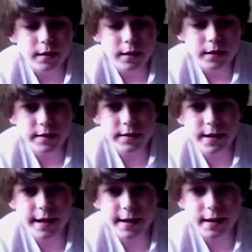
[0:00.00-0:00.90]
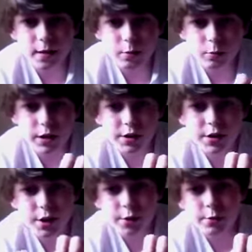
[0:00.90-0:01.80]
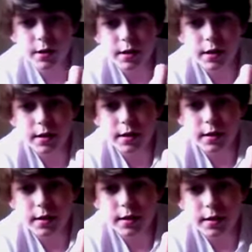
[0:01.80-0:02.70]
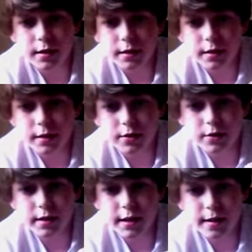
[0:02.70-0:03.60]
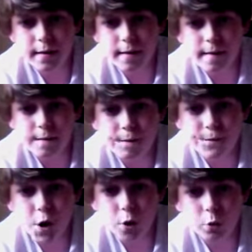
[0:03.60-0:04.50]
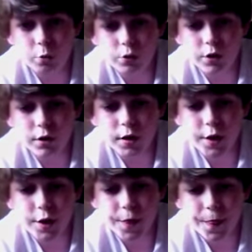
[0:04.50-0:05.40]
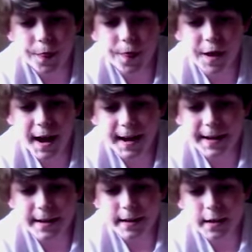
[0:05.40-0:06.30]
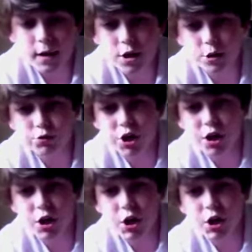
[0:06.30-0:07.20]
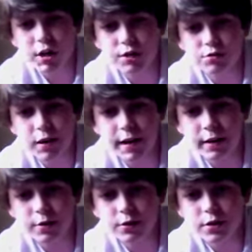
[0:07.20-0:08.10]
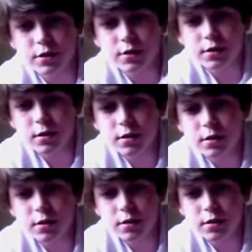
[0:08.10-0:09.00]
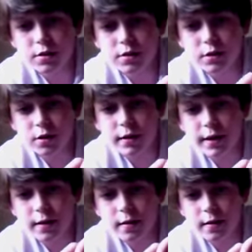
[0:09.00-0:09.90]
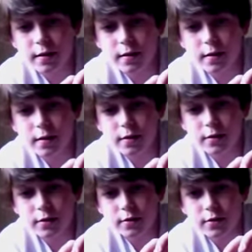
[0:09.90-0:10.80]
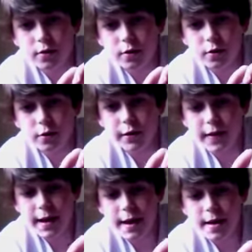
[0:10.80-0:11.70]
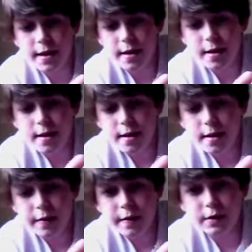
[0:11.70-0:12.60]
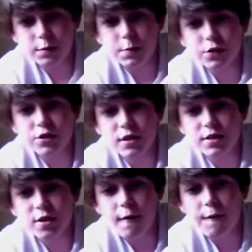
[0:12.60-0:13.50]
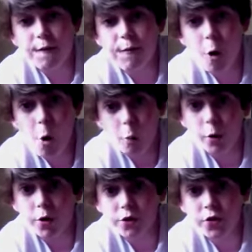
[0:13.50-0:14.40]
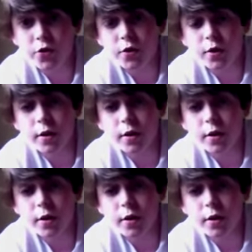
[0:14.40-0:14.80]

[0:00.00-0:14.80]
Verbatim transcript: is then what you do is you then fold that, you turn it round, so you got that, See what the coin there. Then you push this forwards,